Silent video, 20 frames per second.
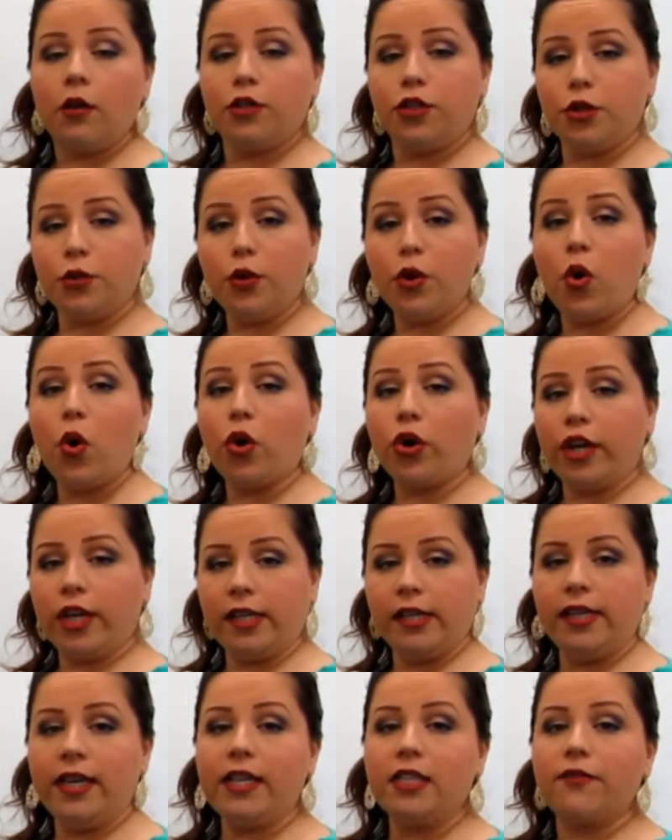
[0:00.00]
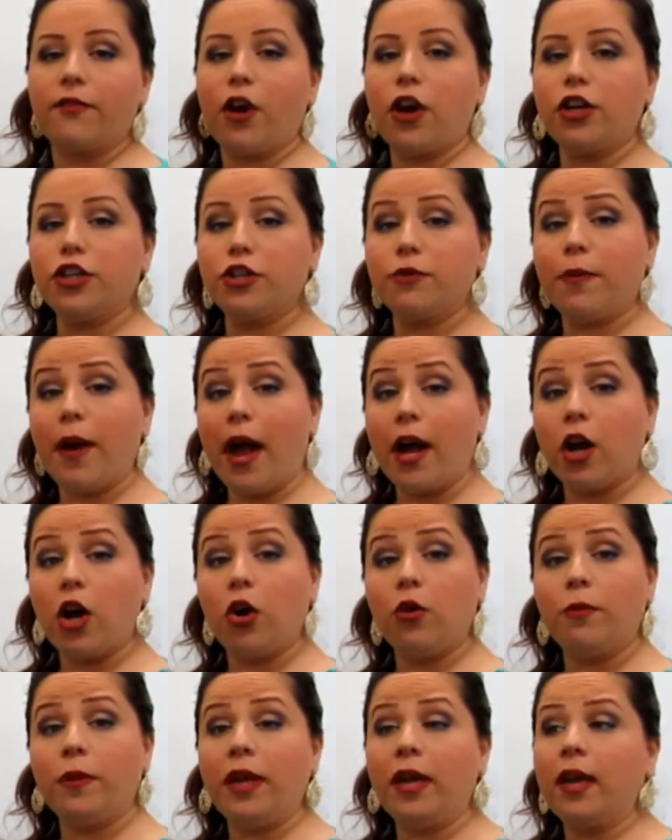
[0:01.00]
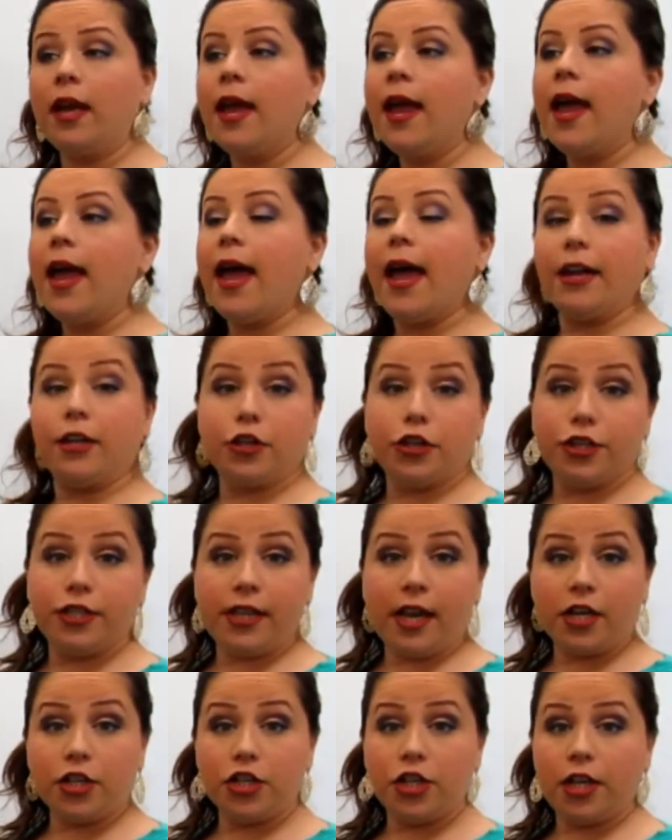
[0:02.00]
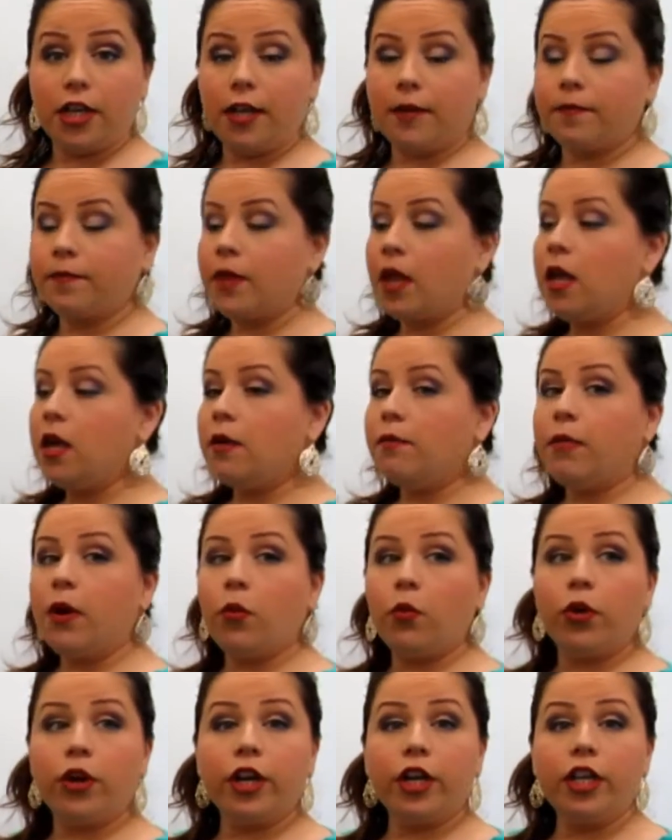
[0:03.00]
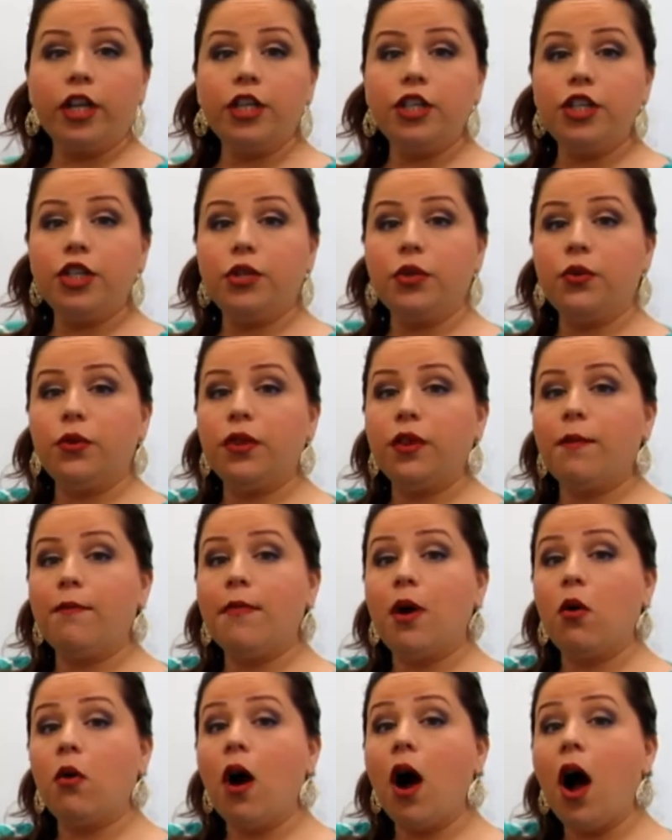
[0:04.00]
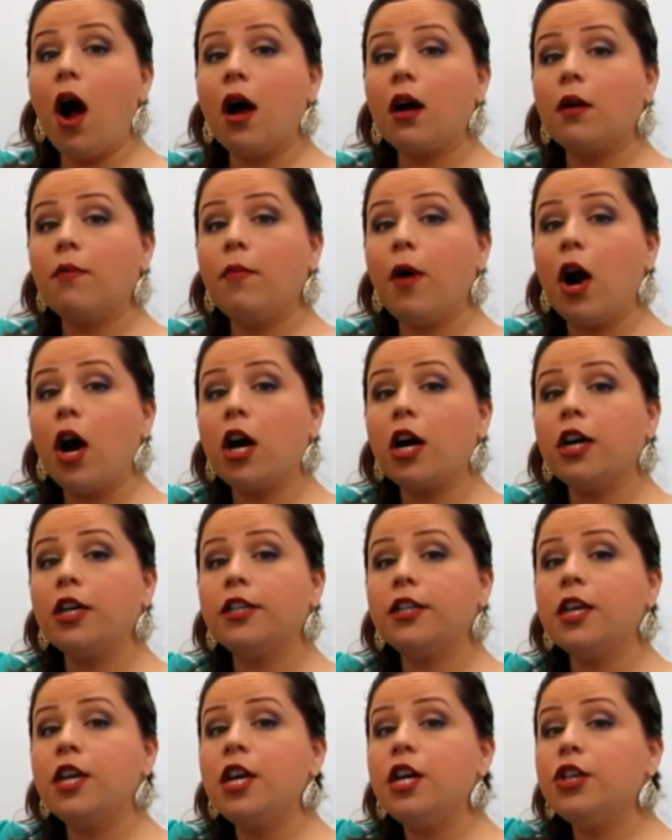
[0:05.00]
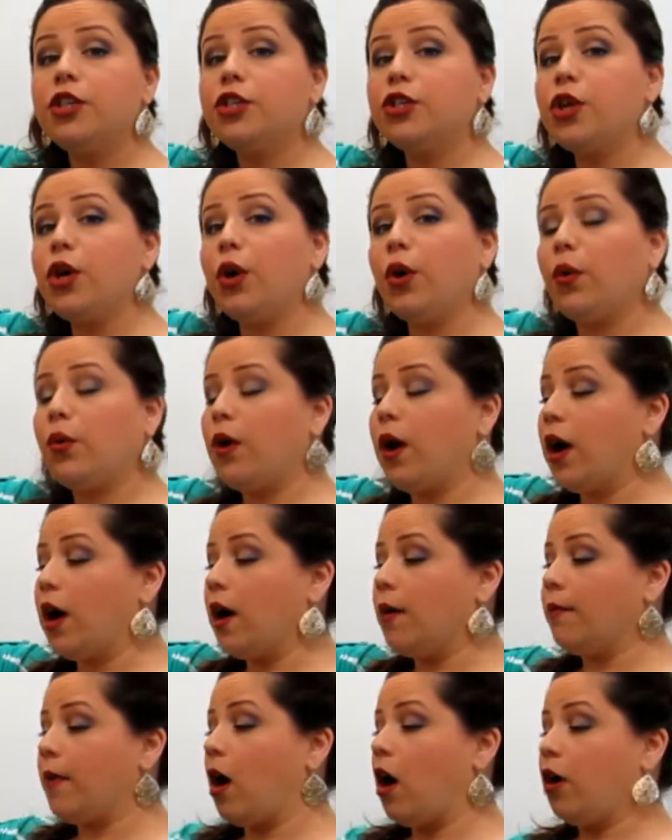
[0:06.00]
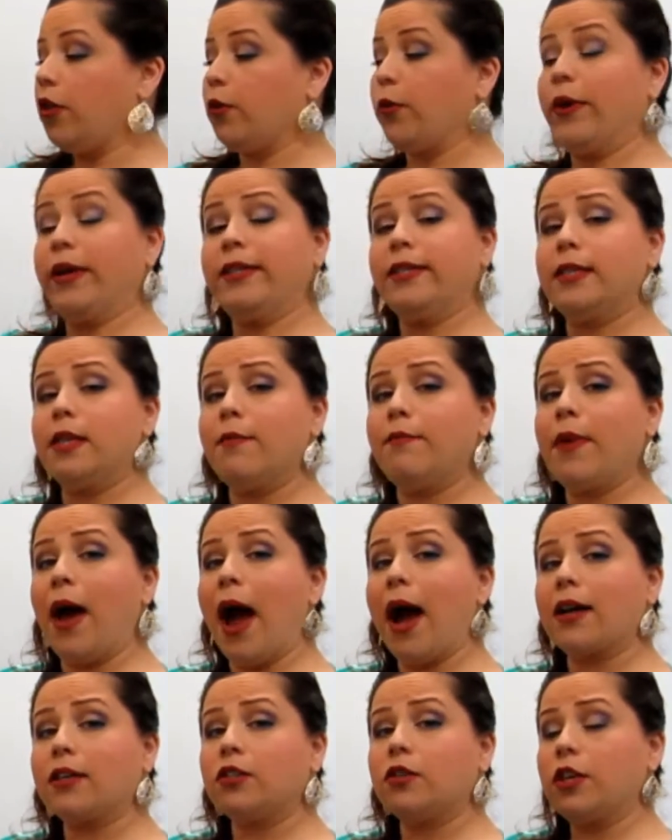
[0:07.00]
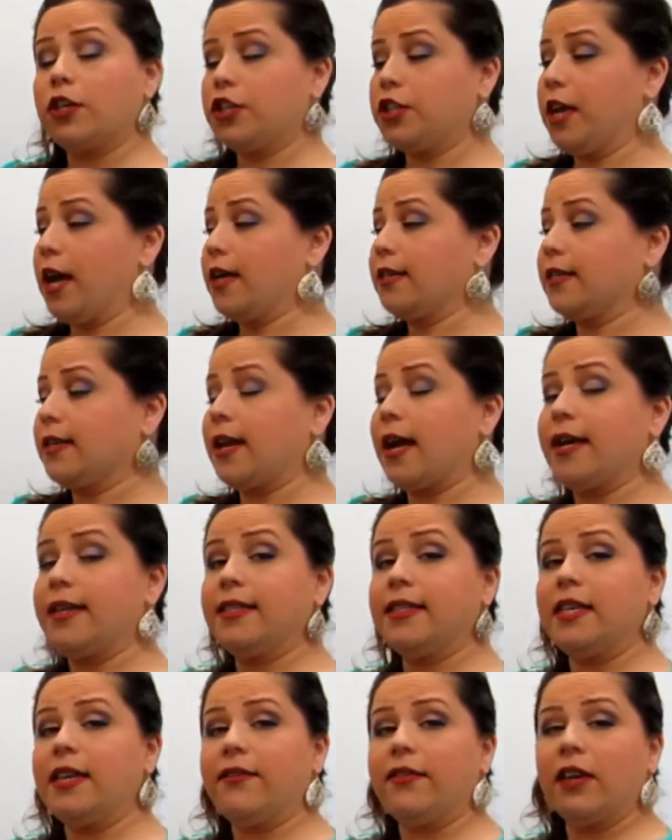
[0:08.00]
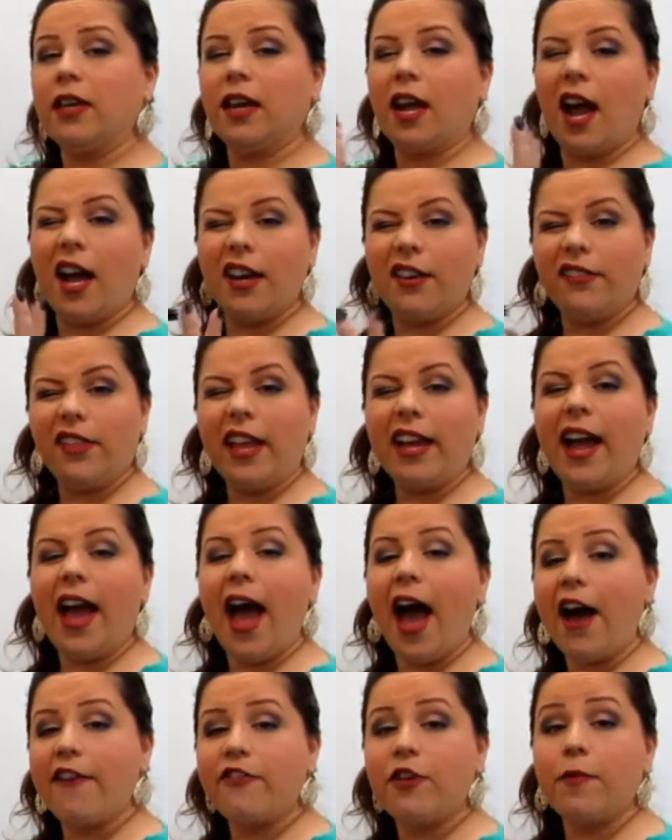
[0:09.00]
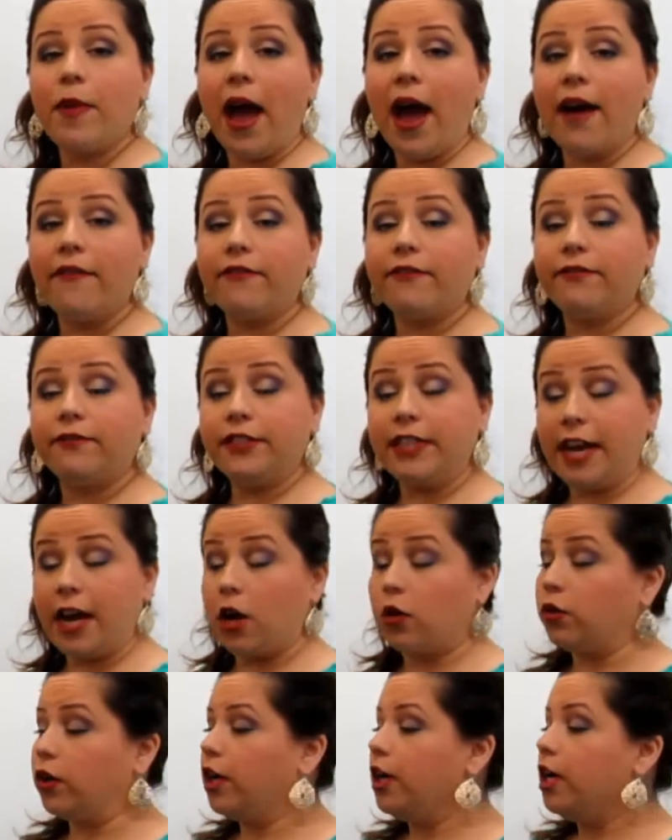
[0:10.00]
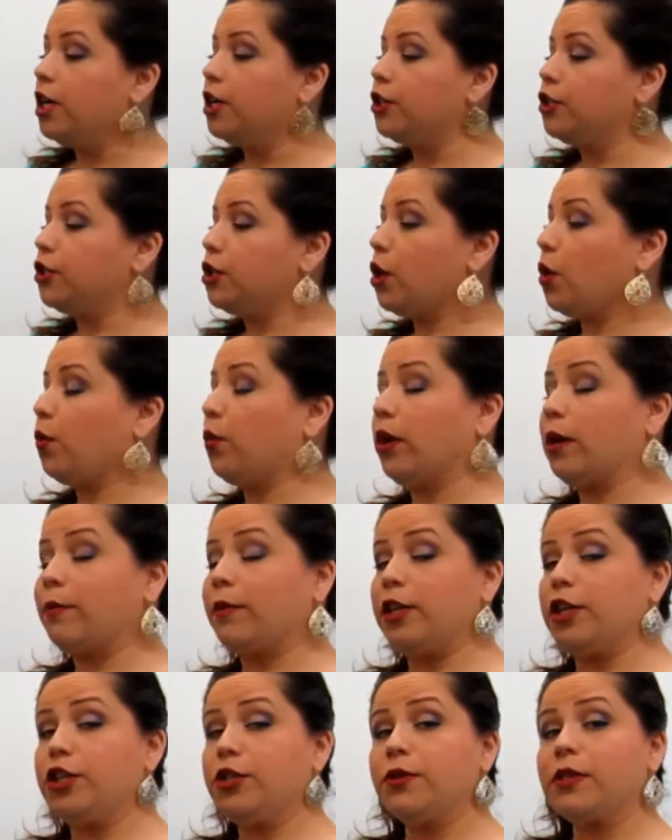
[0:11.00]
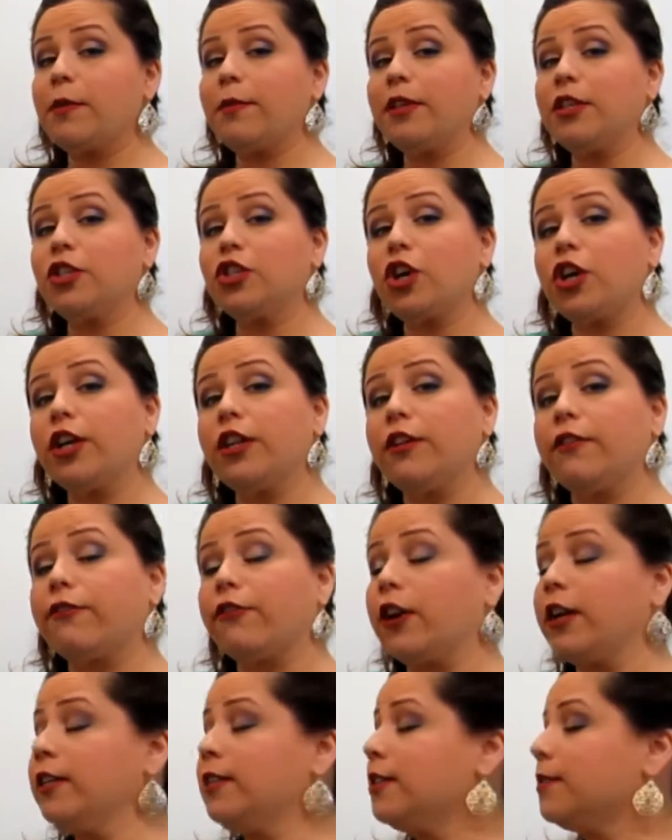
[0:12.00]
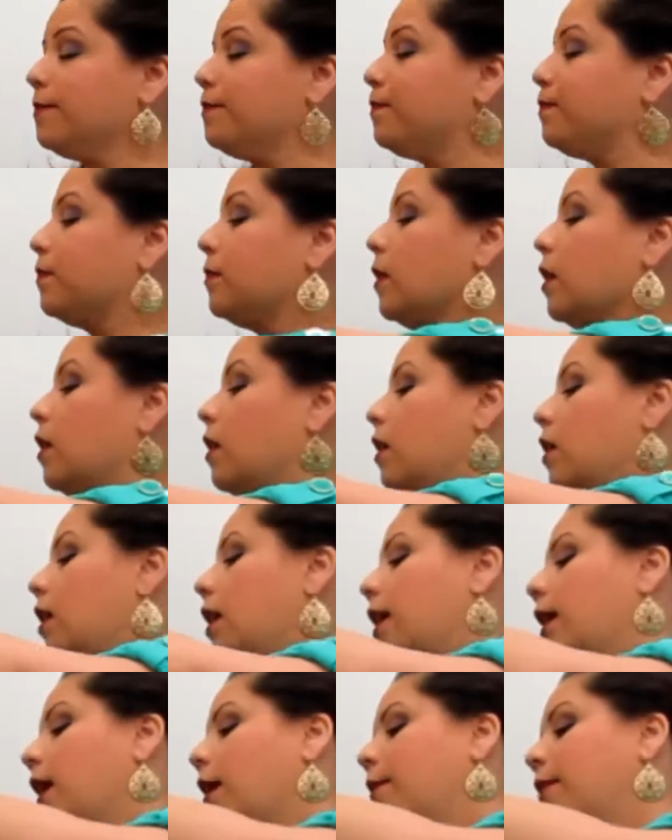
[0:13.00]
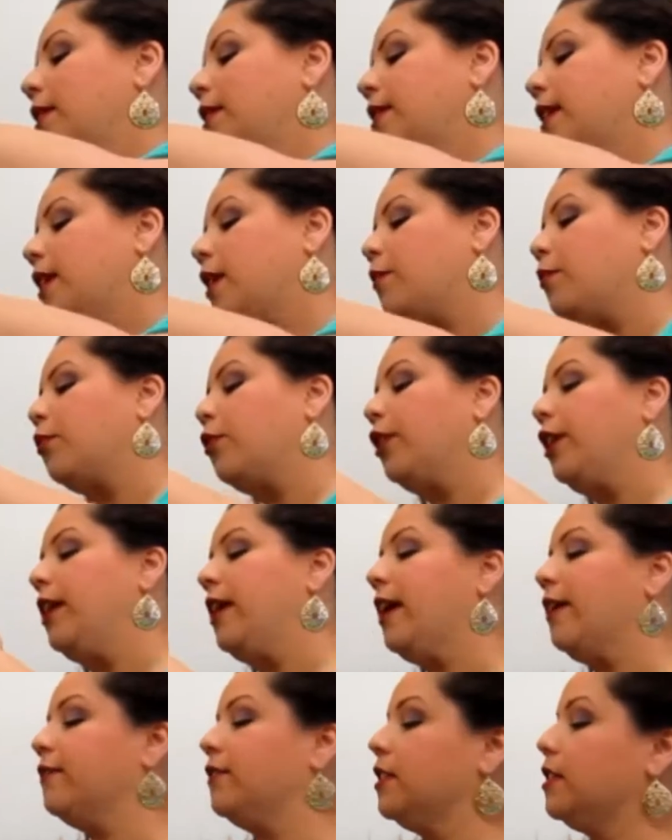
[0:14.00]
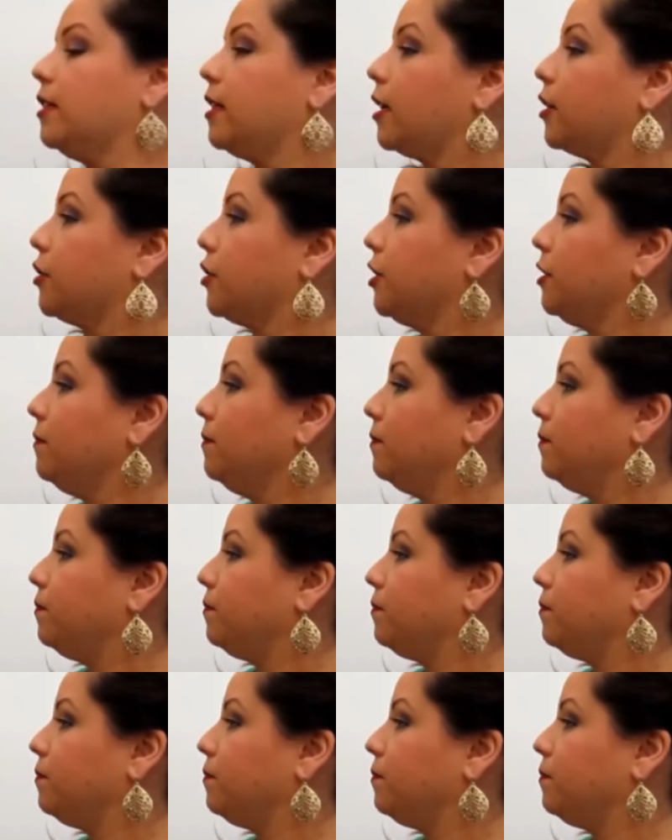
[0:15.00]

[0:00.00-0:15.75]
do accordingly as far as your back combing and your sectioning. But we're gonna do the mohawk part, so all the way to the back, so that she has a nice even, kind of like a half up, half down. So what I'm gonna do is I'm gonna start in the front, and I'm gonna take a pretty hefty section,